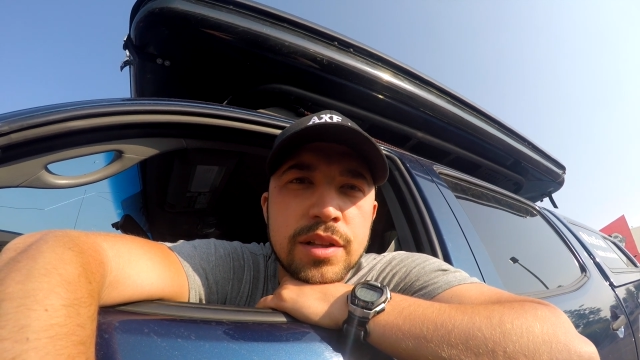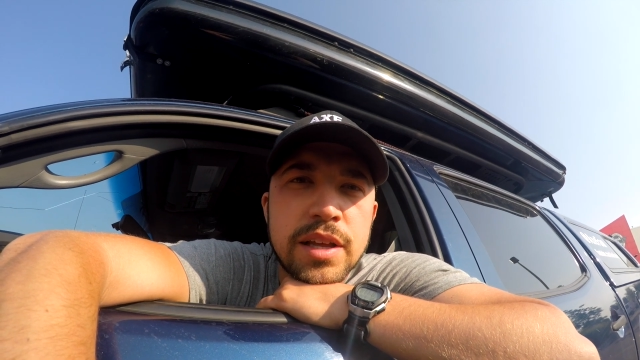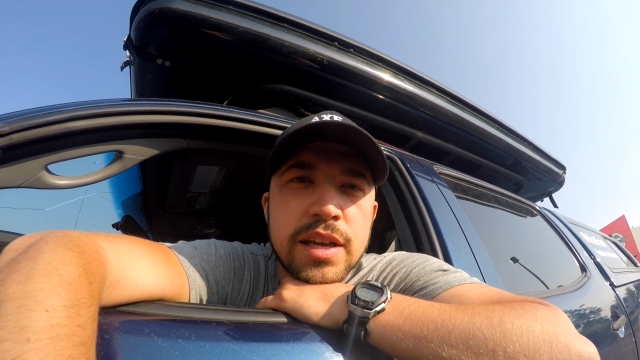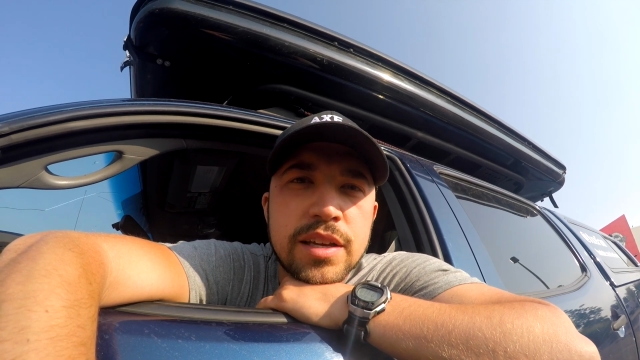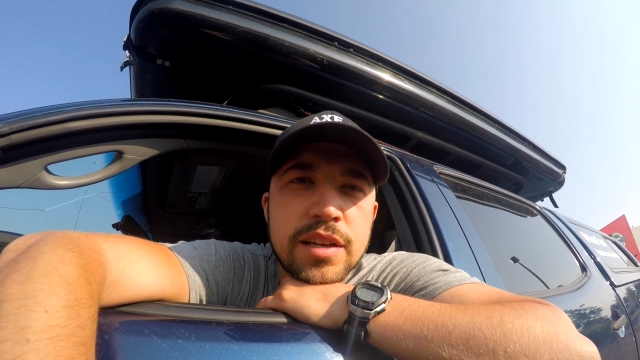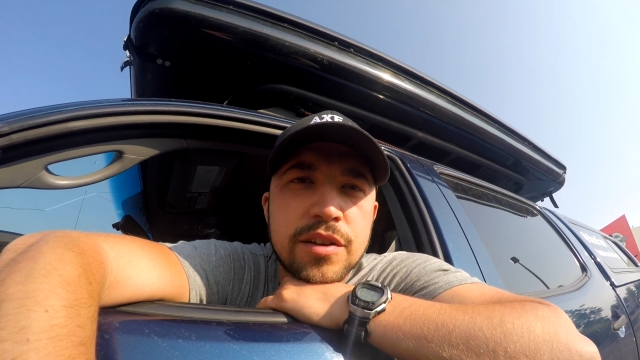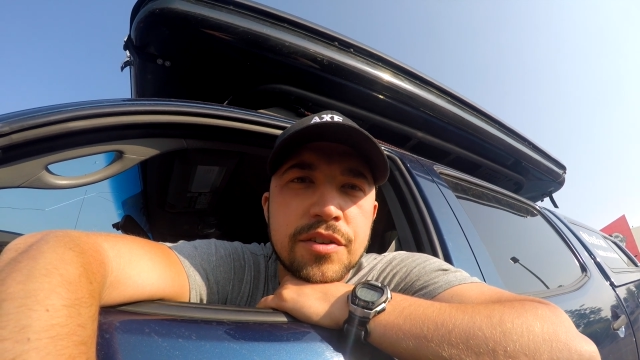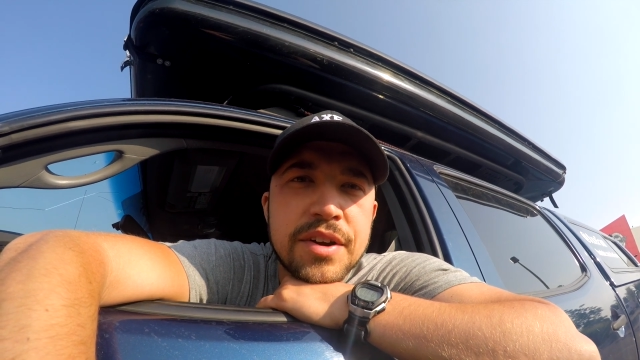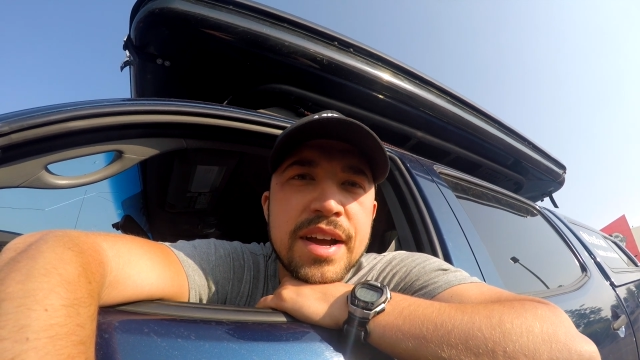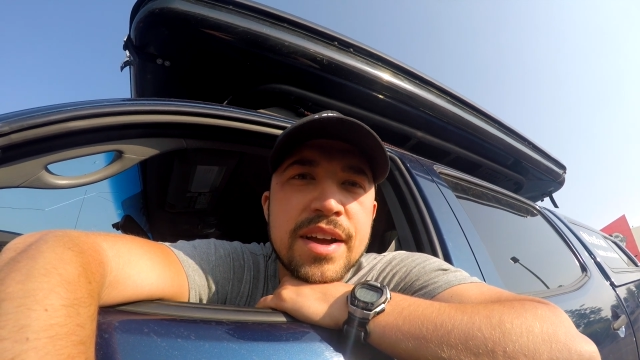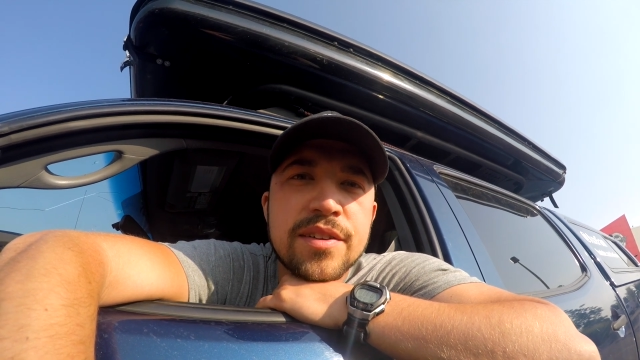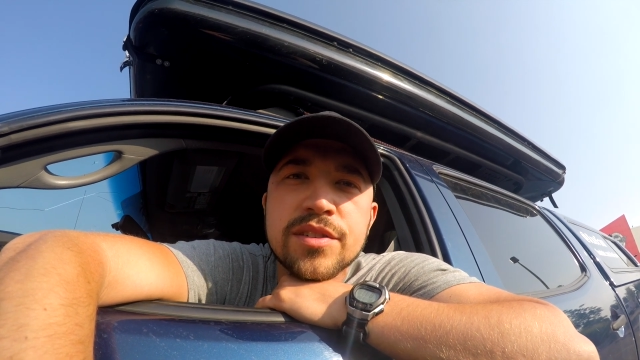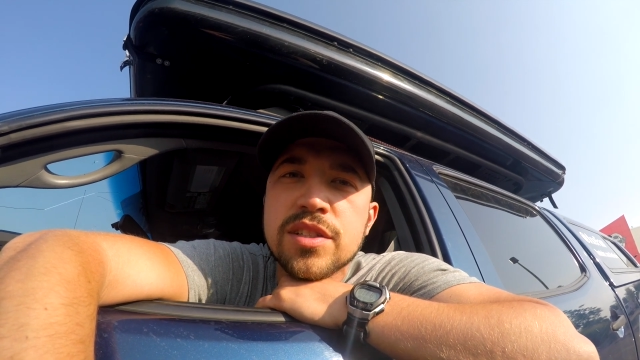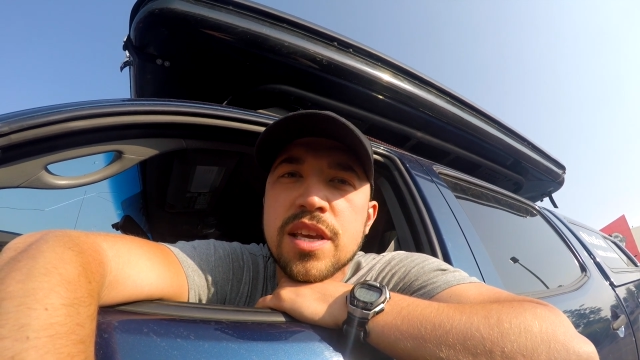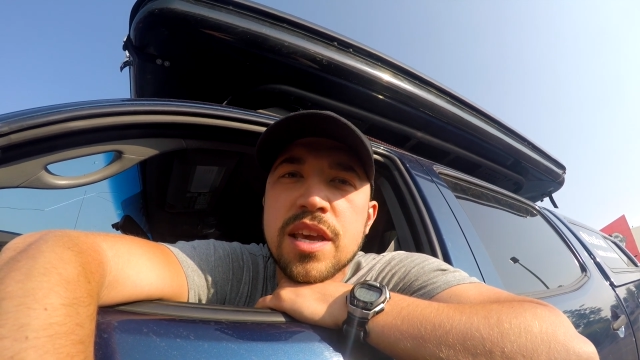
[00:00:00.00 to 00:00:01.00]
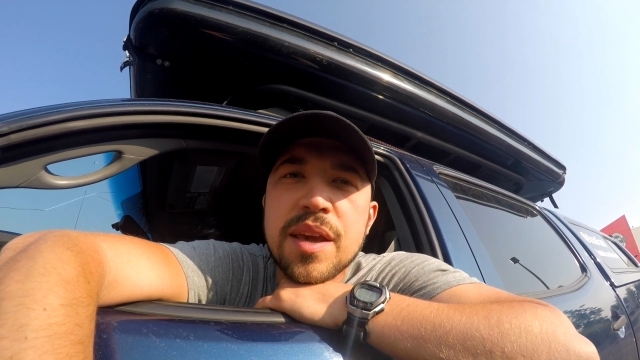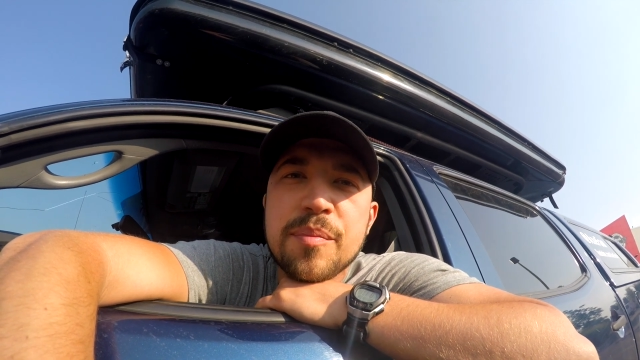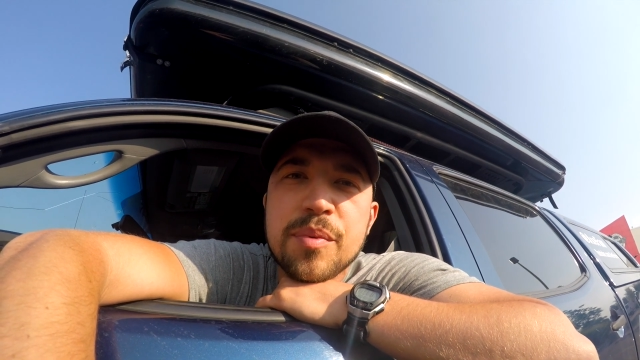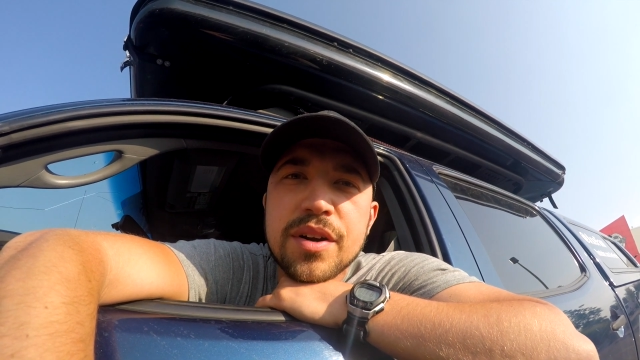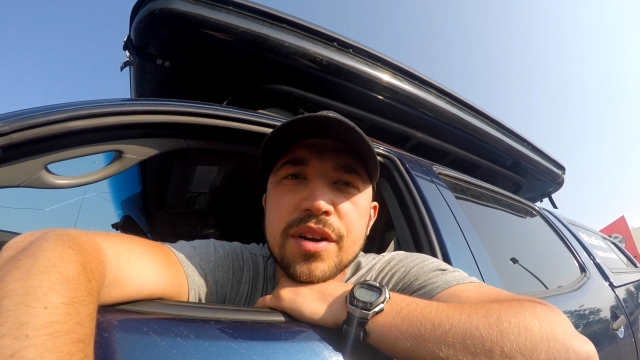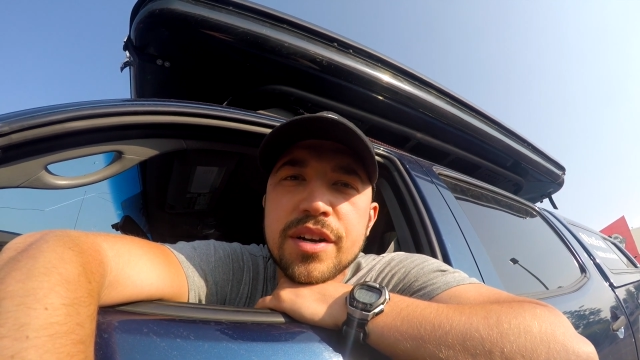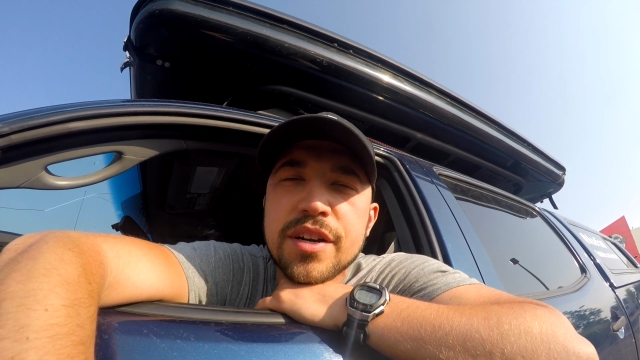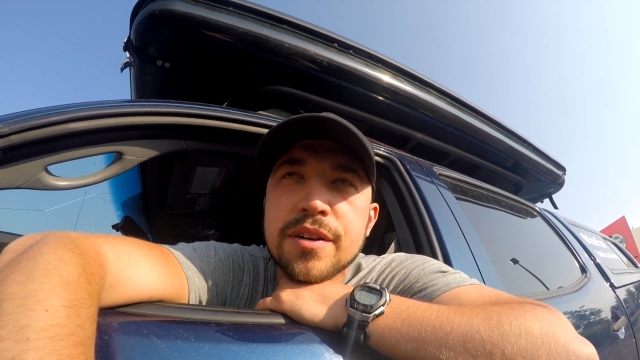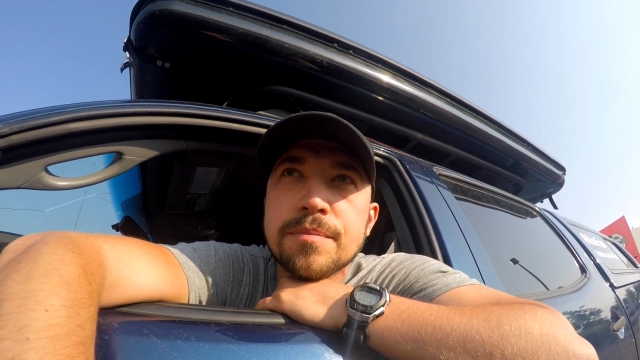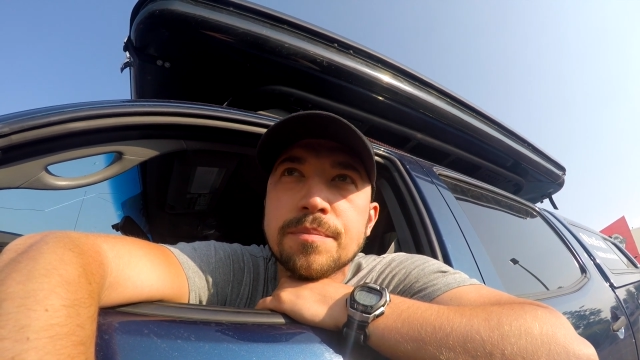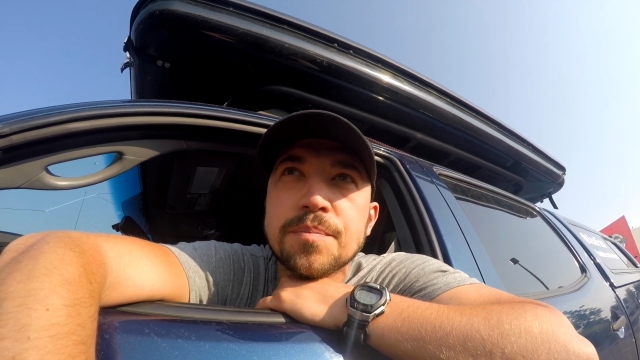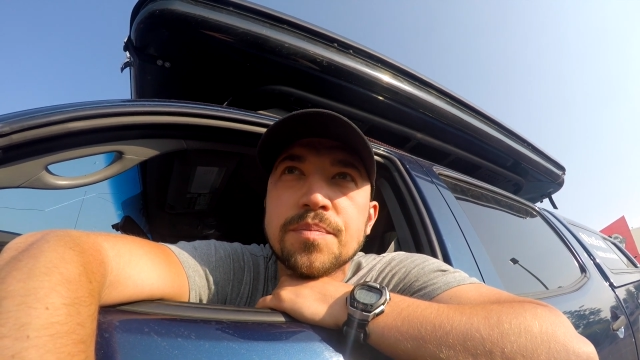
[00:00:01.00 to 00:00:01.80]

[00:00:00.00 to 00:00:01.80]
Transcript: like the groundskeeper.